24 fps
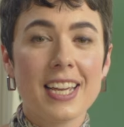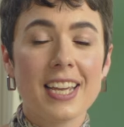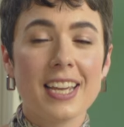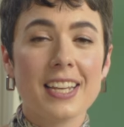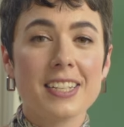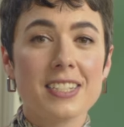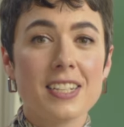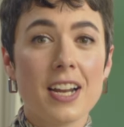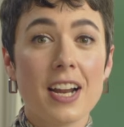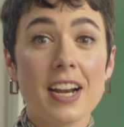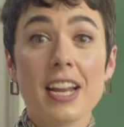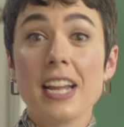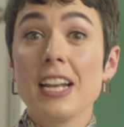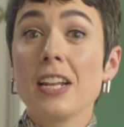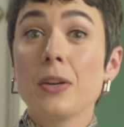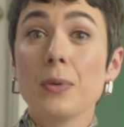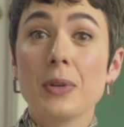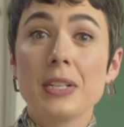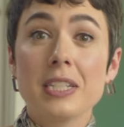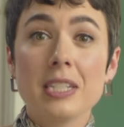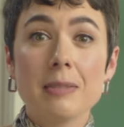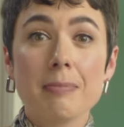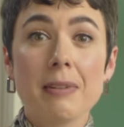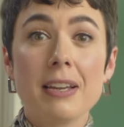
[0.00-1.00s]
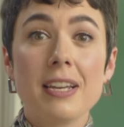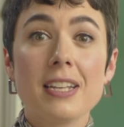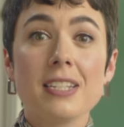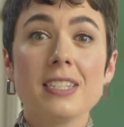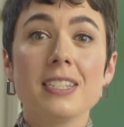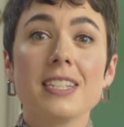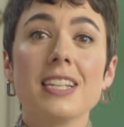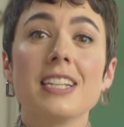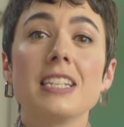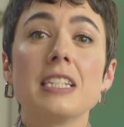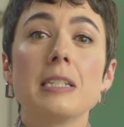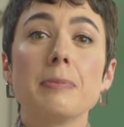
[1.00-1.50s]
it's not anyone's
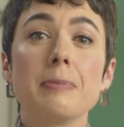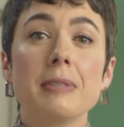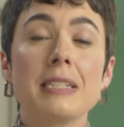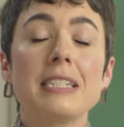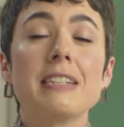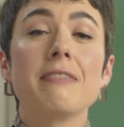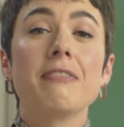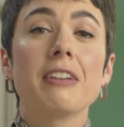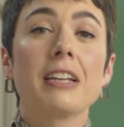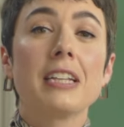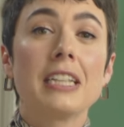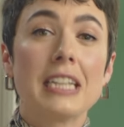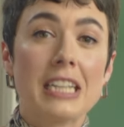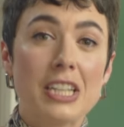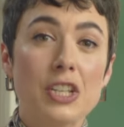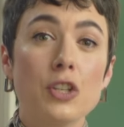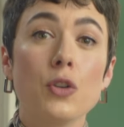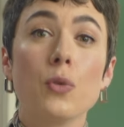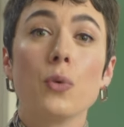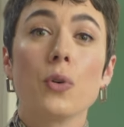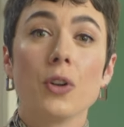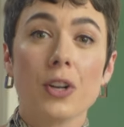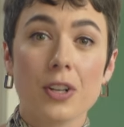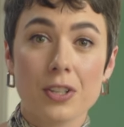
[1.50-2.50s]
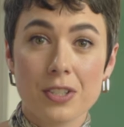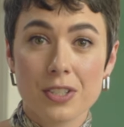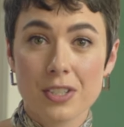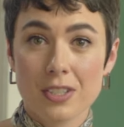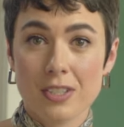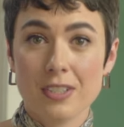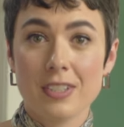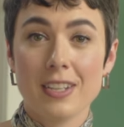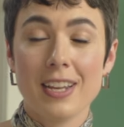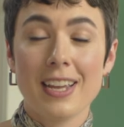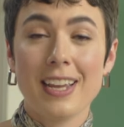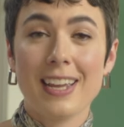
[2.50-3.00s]
space, it's specifically
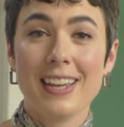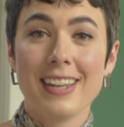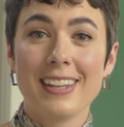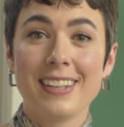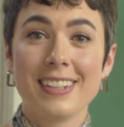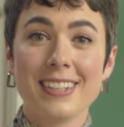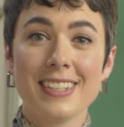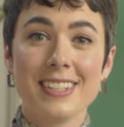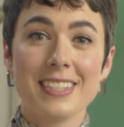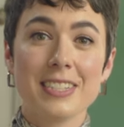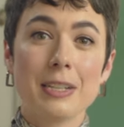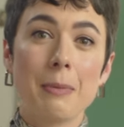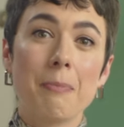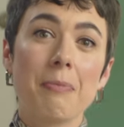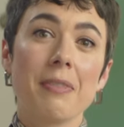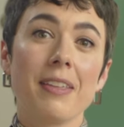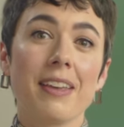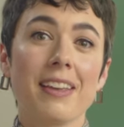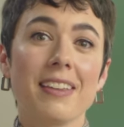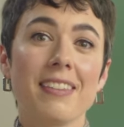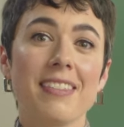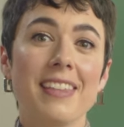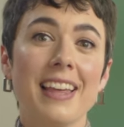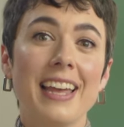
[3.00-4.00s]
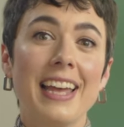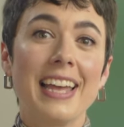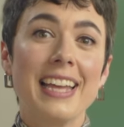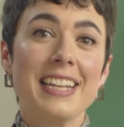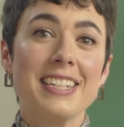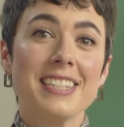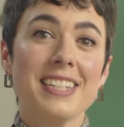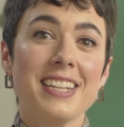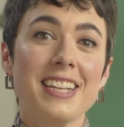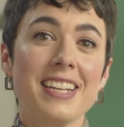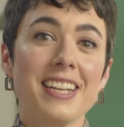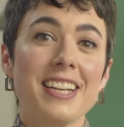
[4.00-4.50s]
yours and it's something that